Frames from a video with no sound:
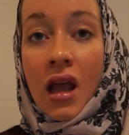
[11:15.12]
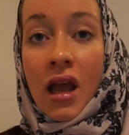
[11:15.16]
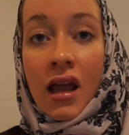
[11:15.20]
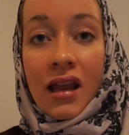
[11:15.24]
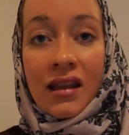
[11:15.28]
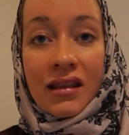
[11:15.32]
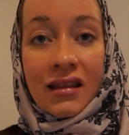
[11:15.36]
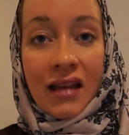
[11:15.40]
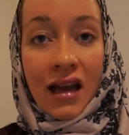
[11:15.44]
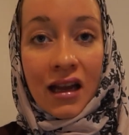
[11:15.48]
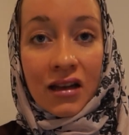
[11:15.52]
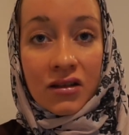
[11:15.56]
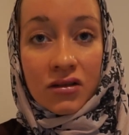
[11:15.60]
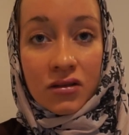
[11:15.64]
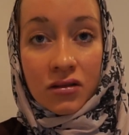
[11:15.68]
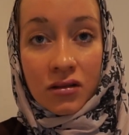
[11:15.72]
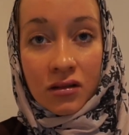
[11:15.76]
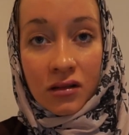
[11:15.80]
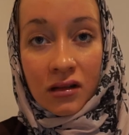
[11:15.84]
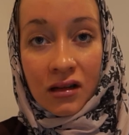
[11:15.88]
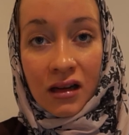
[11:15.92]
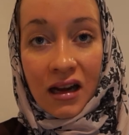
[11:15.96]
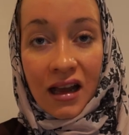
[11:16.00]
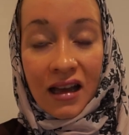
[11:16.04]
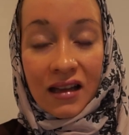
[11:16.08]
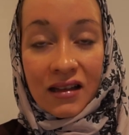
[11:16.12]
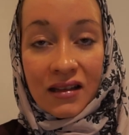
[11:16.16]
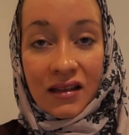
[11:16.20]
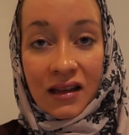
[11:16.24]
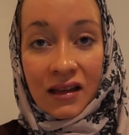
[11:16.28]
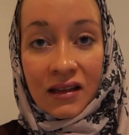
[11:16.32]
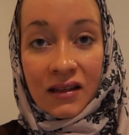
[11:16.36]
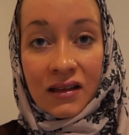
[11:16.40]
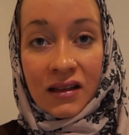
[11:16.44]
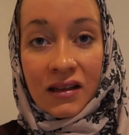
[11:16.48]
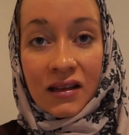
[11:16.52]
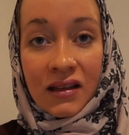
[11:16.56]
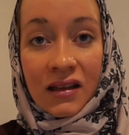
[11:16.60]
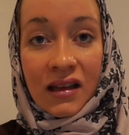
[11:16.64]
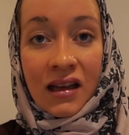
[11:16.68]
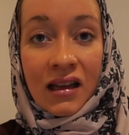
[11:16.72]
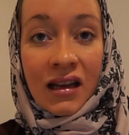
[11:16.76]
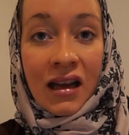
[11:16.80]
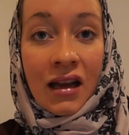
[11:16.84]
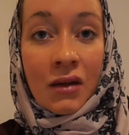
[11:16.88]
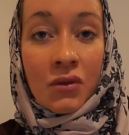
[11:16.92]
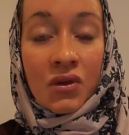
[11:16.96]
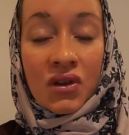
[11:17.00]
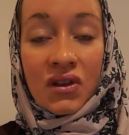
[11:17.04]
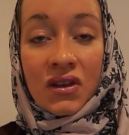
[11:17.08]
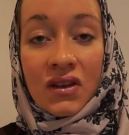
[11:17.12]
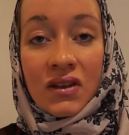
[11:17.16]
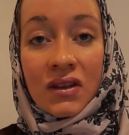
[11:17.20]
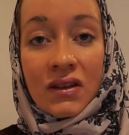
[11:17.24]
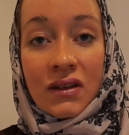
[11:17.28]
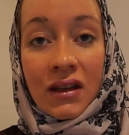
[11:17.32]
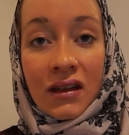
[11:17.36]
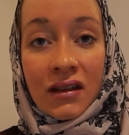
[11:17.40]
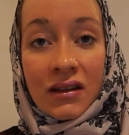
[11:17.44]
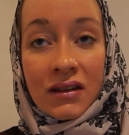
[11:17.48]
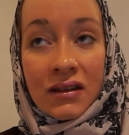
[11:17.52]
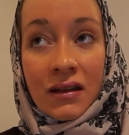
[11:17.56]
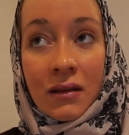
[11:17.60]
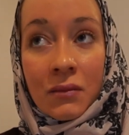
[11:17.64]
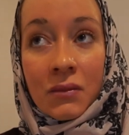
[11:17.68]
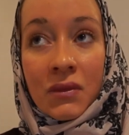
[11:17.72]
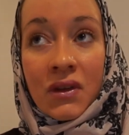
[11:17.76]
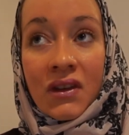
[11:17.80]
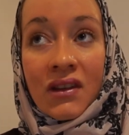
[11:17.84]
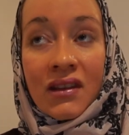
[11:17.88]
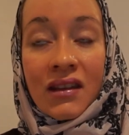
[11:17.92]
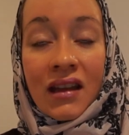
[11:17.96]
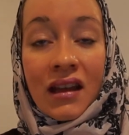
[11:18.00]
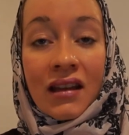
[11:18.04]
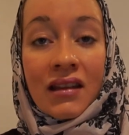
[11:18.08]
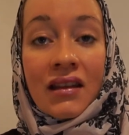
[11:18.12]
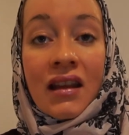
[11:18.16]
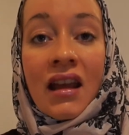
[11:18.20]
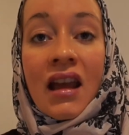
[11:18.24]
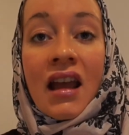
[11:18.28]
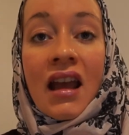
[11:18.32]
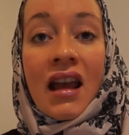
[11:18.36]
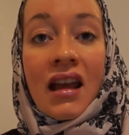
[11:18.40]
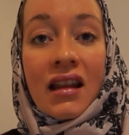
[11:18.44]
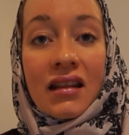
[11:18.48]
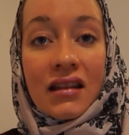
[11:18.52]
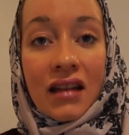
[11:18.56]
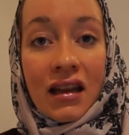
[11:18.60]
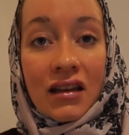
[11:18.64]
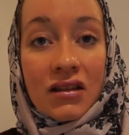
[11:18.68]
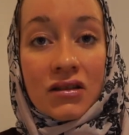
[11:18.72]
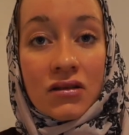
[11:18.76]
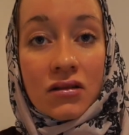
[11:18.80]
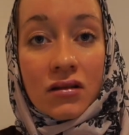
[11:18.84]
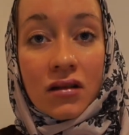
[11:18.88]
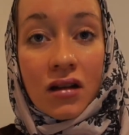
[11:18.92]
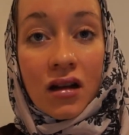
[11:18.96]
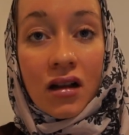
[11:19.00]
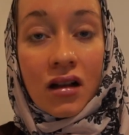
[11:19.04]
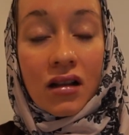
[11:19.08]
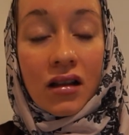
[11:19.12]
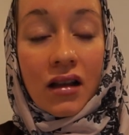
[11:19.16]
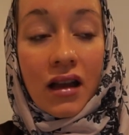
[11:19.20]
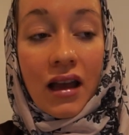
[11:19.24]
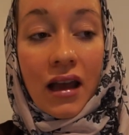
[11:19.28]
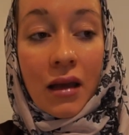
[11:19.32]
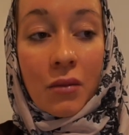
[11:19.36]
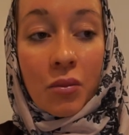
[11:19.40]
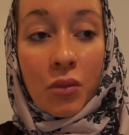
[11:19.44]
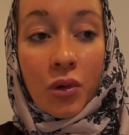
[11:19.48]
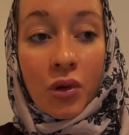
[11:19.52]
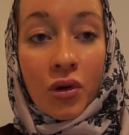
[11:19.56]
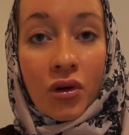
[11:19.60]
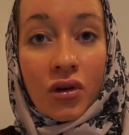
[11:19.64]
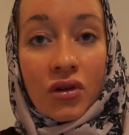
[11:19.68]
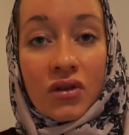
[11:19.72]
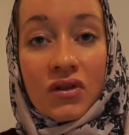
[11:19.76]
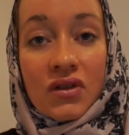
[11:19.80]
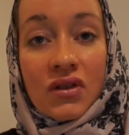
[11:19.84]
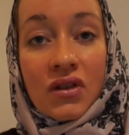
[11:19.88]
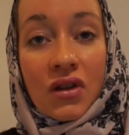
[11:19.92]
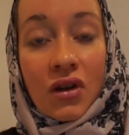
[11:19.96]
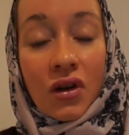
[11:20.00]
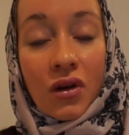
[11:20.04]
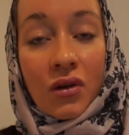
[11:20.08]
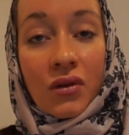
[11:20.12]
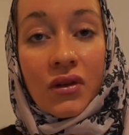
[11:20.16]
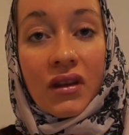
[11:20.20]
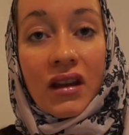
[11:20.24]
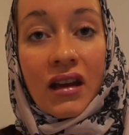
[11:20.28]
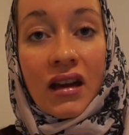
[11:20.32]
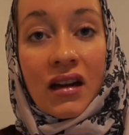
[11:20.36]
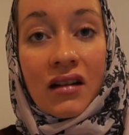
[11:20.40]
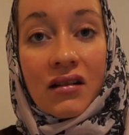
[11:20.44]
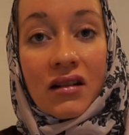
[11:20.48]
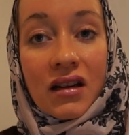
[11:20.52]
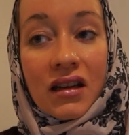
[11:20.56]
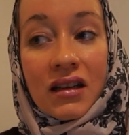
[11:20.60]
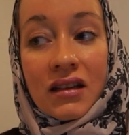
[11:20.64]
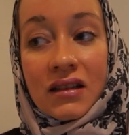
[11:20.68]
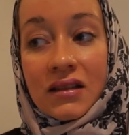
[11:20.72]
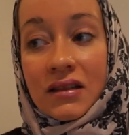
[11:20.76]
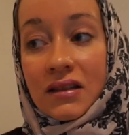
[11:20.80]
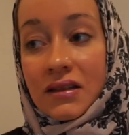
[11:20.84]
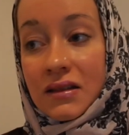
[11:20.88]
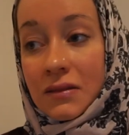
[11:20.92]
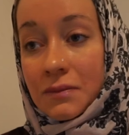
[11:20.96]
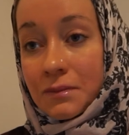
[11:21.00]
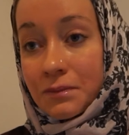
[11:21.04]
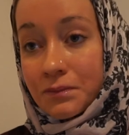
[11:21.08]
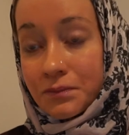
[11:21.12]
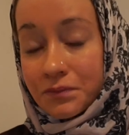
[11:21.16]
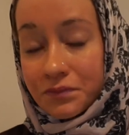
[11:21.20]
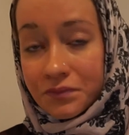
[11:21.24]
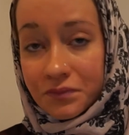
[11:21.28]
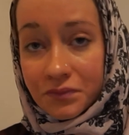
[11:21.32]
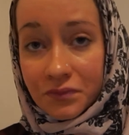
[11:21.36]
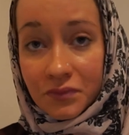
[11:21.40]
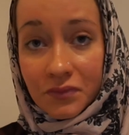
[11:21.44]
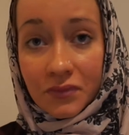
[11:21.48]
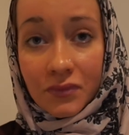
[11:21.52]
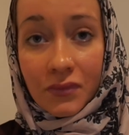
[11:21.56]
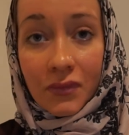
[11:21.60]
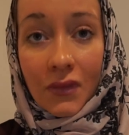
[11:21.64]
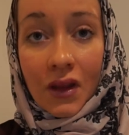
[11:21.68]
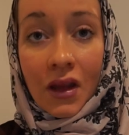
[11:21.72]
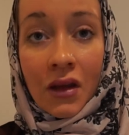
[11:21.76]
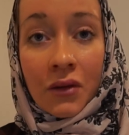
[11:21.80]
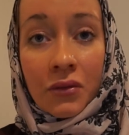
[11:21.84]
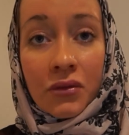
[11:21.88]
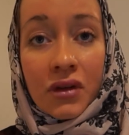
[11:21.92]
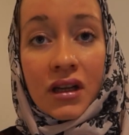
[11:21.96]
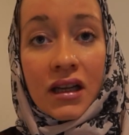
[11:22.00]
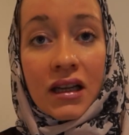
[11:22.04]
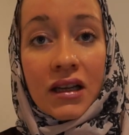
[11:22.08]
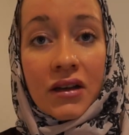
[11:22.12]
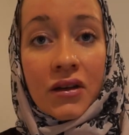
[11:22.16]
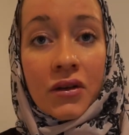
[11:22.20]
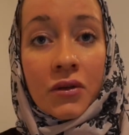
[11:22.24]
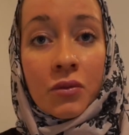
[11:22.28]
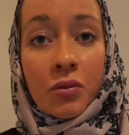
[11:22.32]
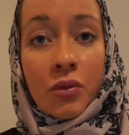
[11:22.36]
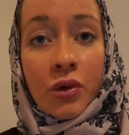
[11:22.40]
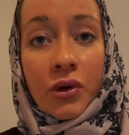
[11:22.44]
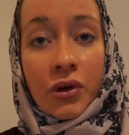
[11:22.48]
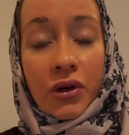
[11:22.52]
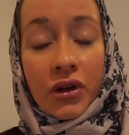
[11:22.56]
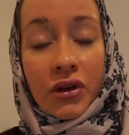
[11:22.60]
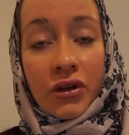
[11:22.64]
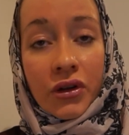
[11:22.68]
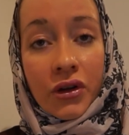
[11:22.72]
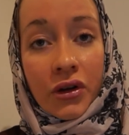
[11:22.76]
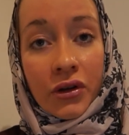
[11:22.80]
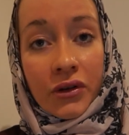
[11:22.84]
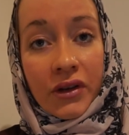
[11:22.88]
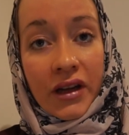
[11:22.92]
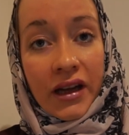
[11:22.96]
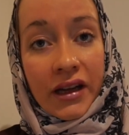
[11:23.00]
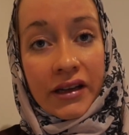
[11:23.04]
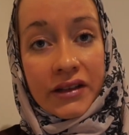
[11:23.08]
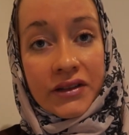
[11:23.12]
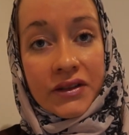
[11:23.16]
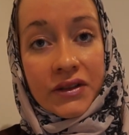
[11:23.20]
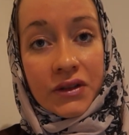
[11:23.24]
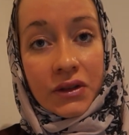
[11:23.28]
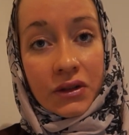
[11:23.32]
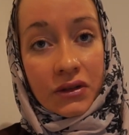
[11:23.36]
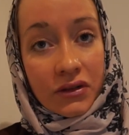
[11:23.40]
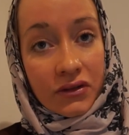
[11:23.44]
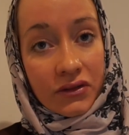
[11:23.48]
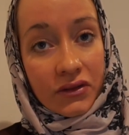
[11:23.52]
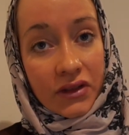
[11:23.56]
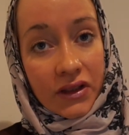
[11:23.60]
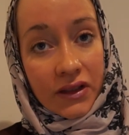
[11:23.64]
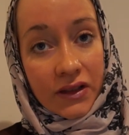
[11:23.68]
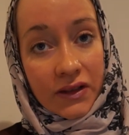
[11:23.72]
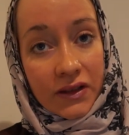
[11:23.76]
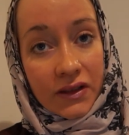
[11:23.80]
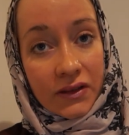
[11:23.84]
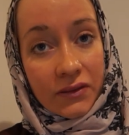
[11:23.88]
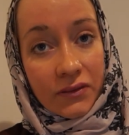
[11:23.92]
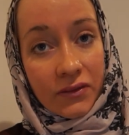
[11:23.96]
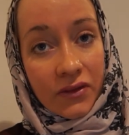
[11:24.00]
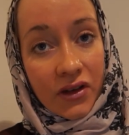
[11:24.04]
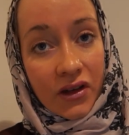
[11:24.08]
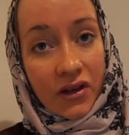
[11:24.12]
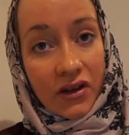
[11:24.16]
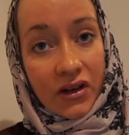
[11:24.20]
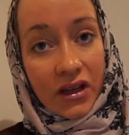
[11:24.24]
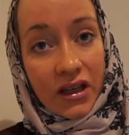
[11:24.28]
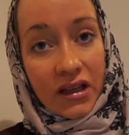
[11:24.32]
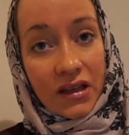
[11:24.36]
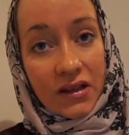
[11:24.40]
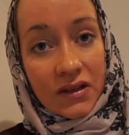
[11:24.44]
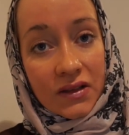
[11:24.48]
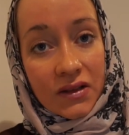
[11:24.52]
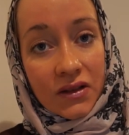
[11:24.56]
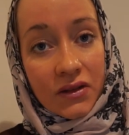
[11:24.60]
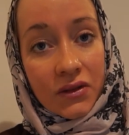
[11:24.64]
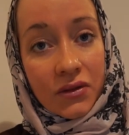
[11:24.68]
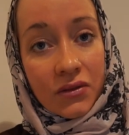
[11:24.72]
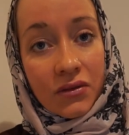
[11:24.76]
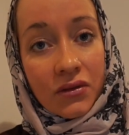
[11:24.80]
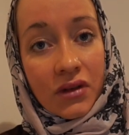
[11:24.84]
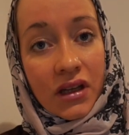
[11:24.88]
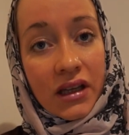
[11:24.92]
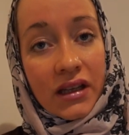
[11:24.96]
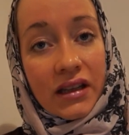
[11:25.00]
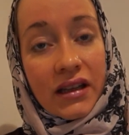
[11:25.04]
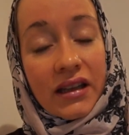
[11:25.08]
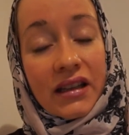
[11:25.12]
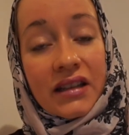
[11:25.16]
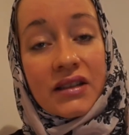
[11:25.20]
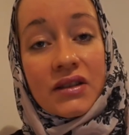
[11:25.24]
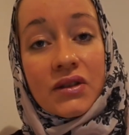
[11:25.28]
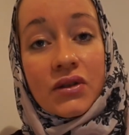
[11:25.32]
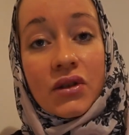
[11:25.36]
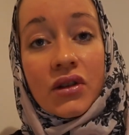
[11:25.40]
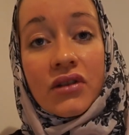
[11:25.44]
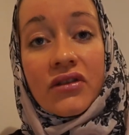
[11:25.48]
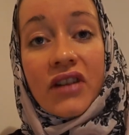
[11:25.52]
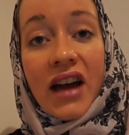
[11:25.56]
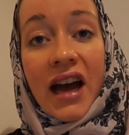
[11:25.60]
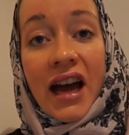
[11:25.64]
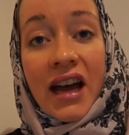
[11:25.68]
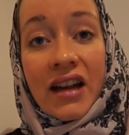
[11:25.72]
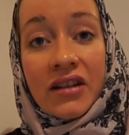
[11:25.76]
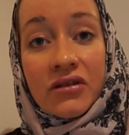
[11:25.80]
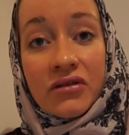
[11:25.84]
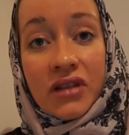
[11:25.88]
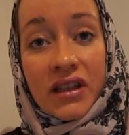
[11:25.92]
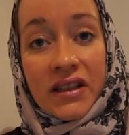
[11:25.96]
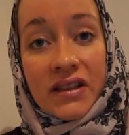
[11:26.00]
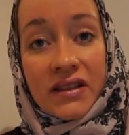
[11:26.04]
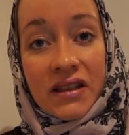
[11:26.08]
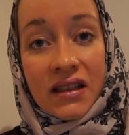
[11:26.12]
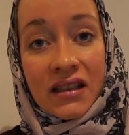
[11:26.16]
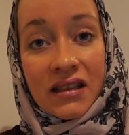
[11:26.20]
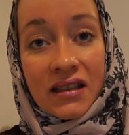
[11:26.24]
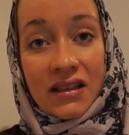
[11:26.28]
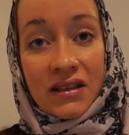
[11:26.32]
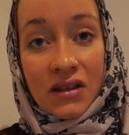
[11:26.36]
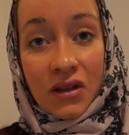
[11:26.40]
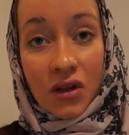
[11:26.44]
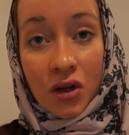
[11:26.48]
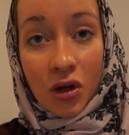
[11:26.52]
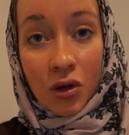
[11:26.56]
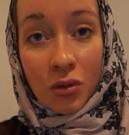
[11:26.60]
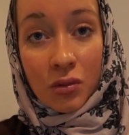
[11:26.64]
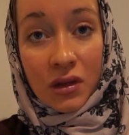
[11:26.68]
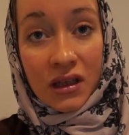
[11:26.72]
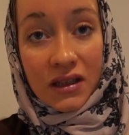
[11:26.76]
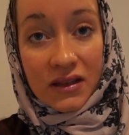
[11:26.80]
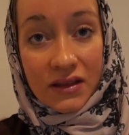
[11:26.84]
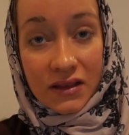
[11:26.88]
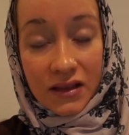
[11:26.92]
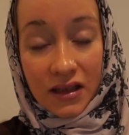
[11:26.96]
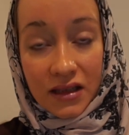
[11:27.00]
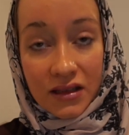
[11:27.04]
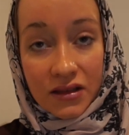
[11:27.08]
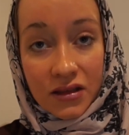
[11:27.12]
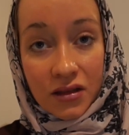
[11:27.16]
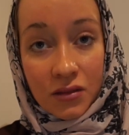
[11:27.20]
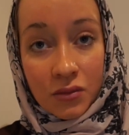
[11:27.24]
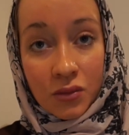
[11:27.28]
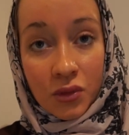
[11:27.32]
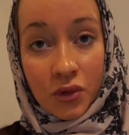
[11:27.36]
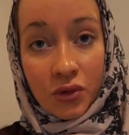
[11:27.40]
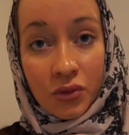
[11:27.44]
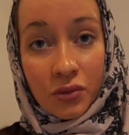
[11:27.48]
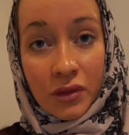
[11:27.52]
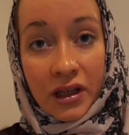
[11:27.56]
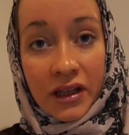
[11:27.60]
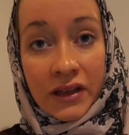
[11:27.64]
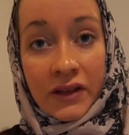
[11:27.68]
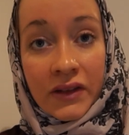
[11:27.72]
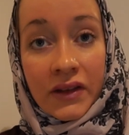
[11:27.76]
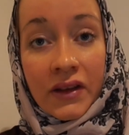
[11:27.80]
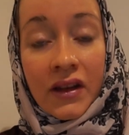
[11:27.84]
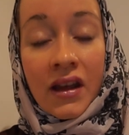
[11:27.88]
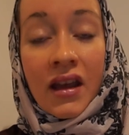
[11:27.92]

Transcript: national identity. And I want to say something that national epochs, you know, there is a really good book, you know, that sort of is very easy to read, and it's sort of addressing this globalization movement.